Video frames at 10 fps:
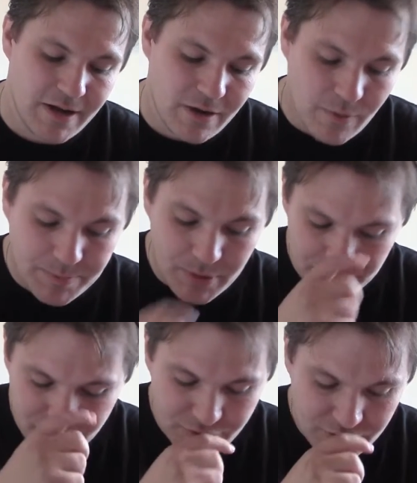Weapon
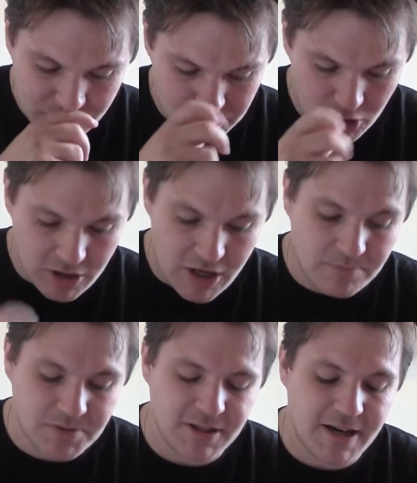options, small
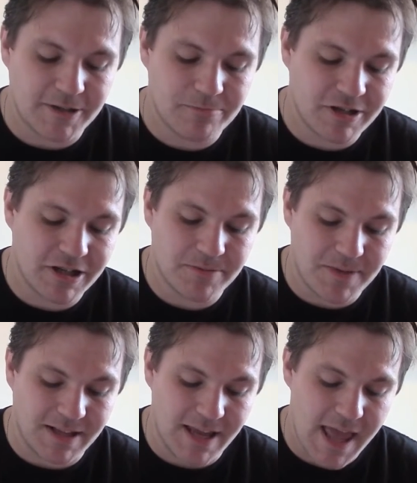arms, light, brackets
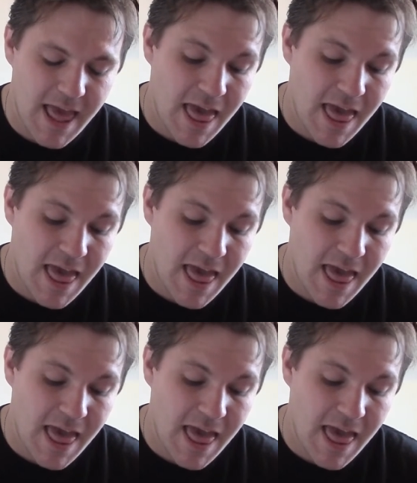melee.